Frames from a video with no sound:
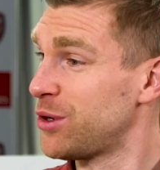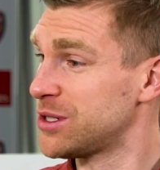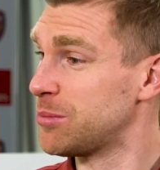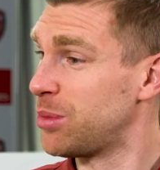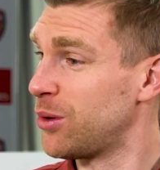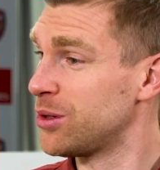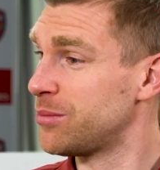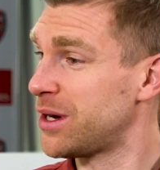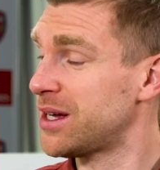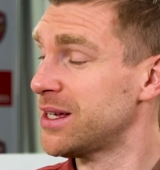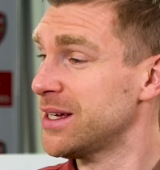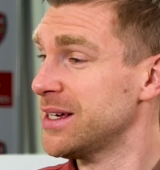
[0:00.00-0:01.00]
is important, but
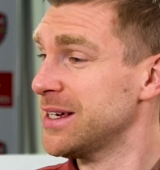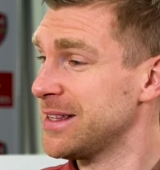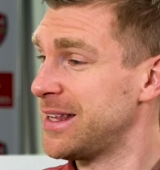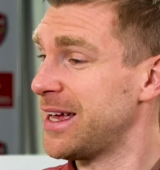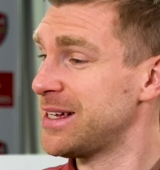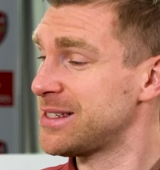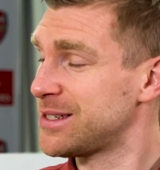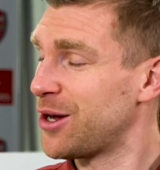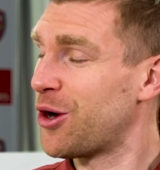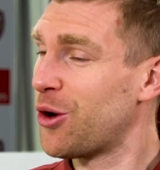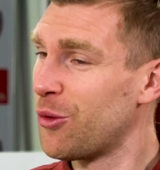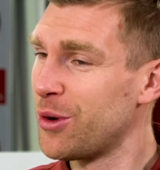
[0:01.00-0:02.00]
there is
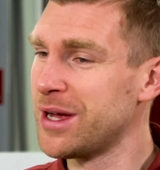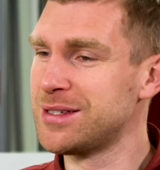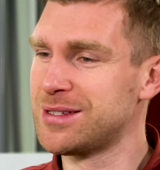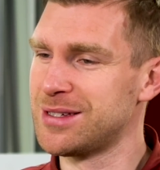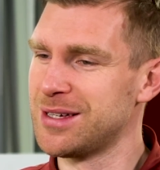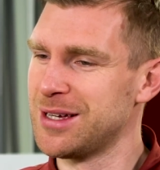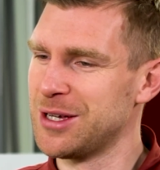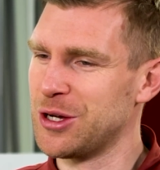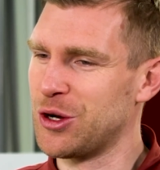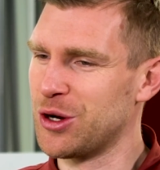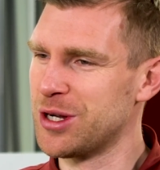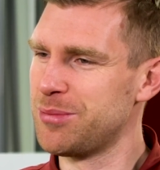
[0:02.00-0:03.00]
always
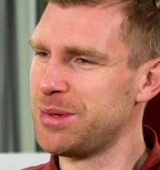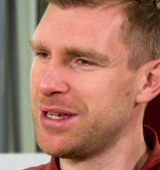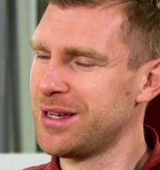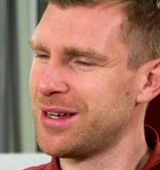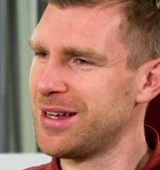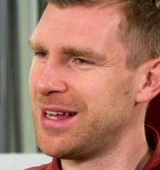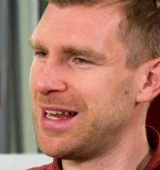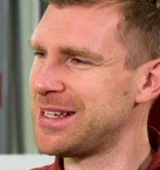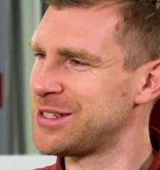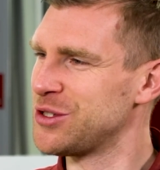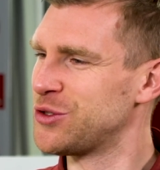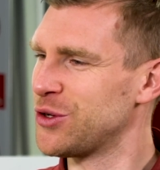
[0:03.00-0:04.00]
going to be a
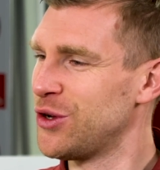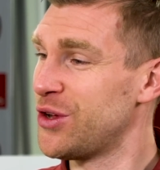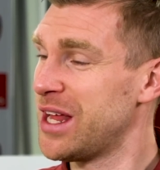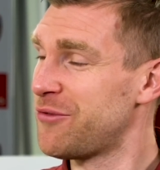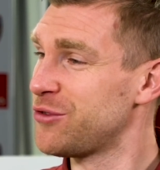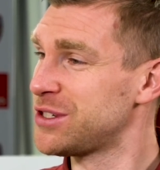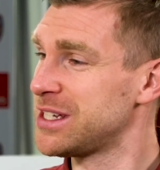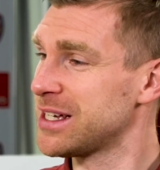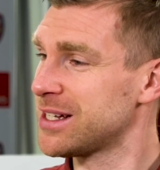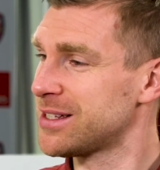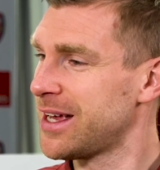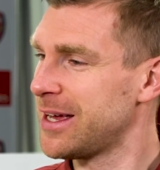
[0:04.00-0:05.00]
lesson to learn every
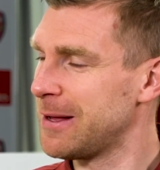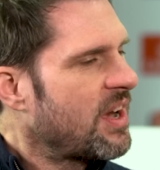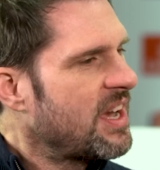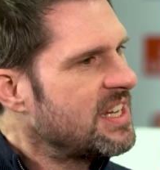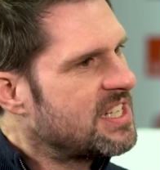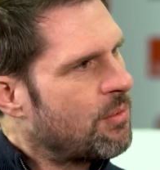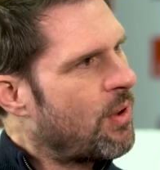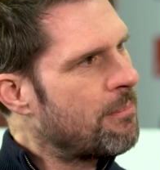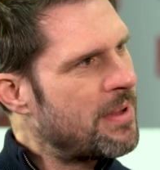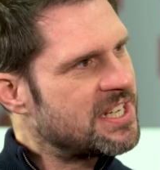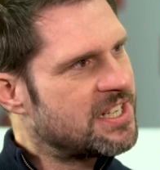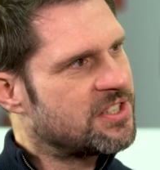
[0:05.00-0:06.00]
single day. Is there one
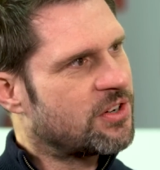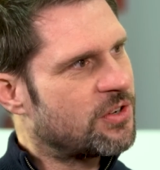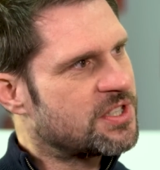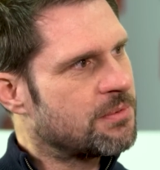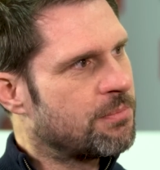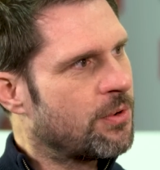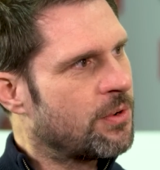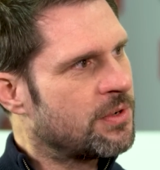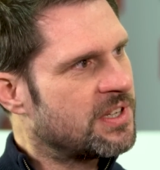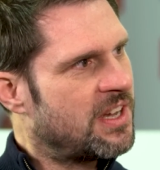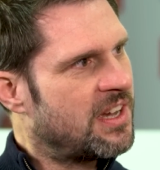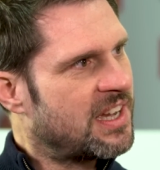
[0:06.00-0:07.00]
message across the
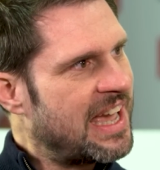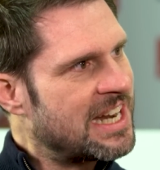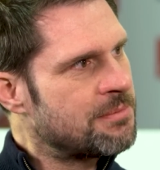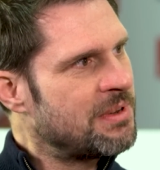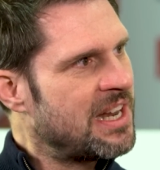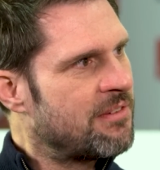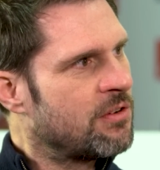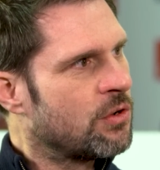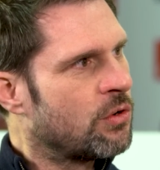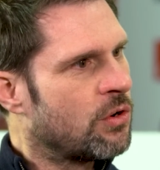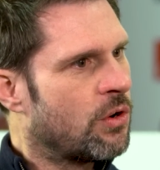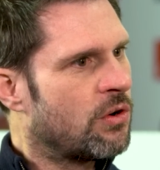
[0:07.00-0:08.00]
board at academy level, or